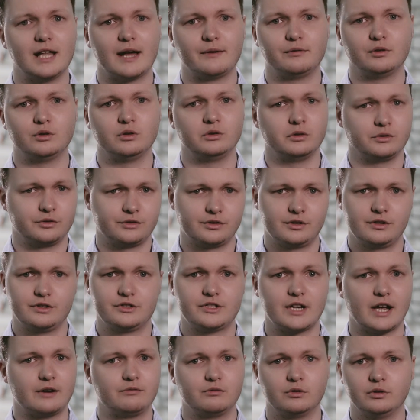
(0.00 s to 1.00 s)
levels,
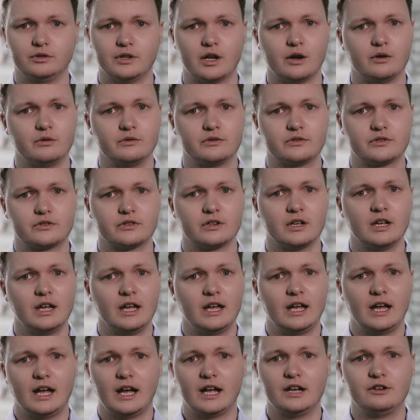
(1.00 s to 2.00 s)
general notes,
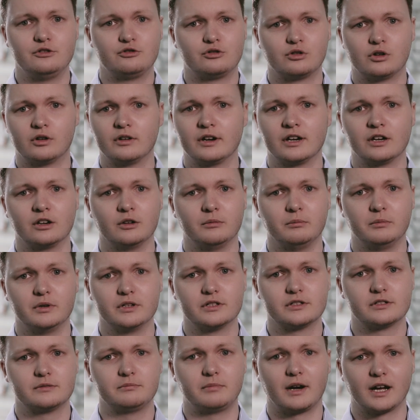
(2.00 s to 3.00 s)
and drawing
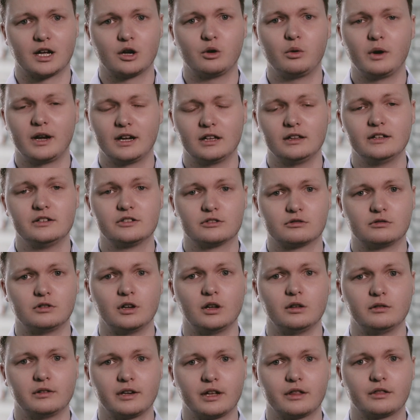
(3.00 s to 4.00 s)
numbers by quickly
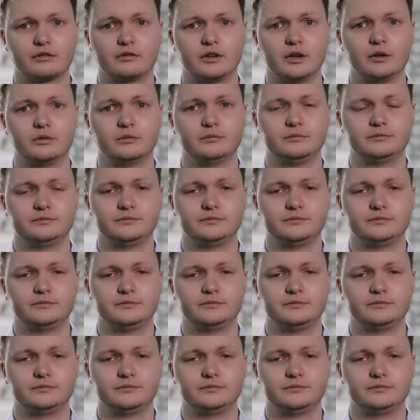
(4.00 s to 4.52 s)
scrolling through.